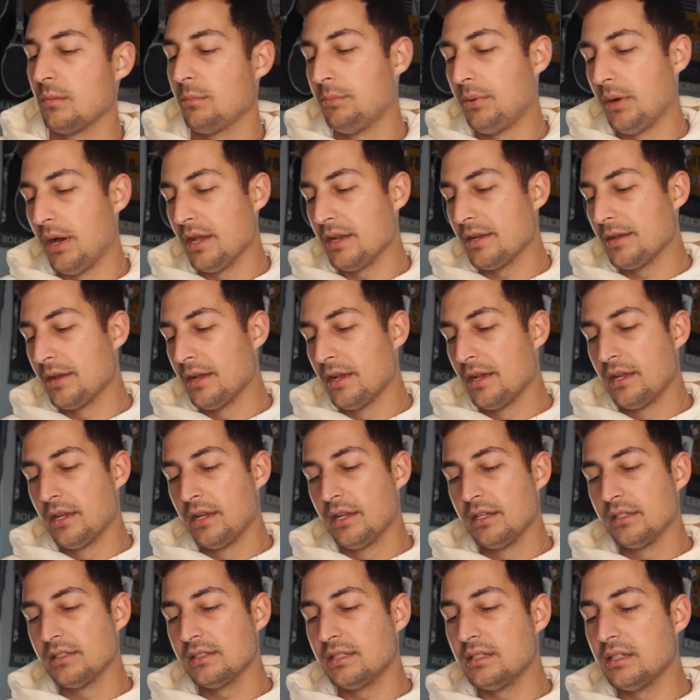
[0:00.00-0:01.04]
But
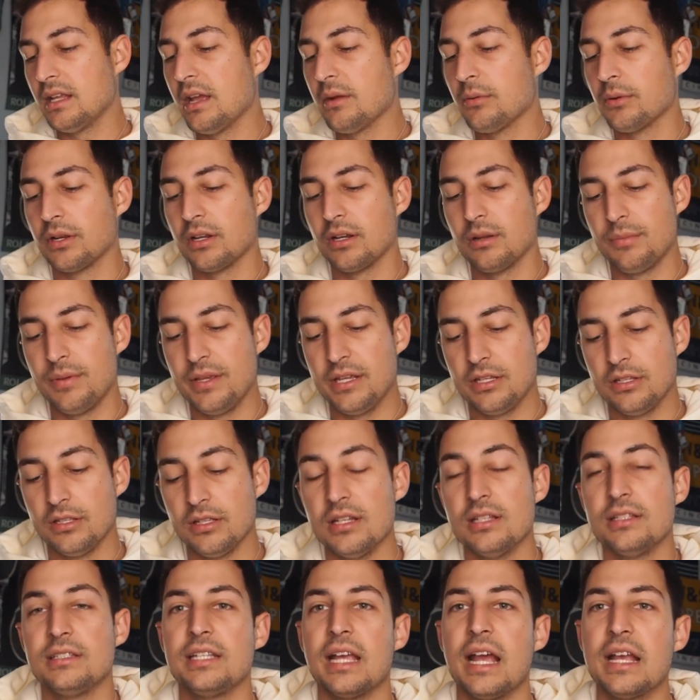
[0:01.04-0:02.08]
today we're gonna be
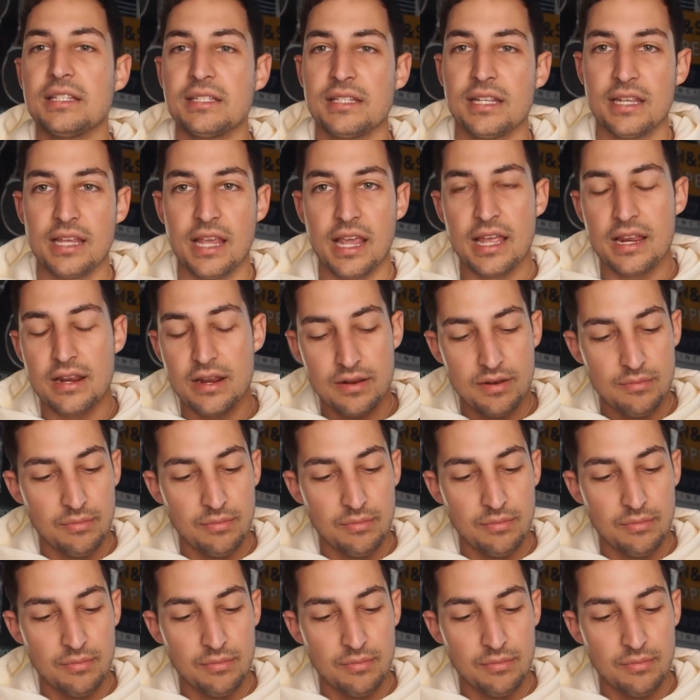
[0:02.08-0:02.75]
testing it.